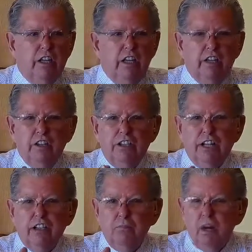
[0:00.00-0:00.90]
in the
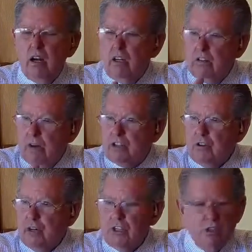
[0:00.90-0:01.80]
death, burial, and
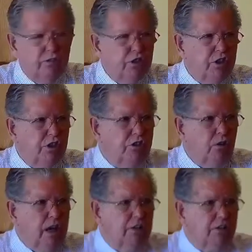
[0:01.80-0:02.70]
resurrection of Jesus
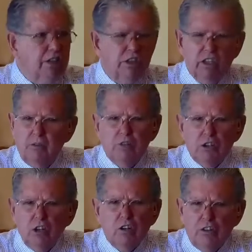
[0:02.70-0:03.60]
Christ is an
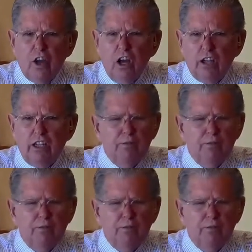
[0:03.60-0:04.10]
absurd thought.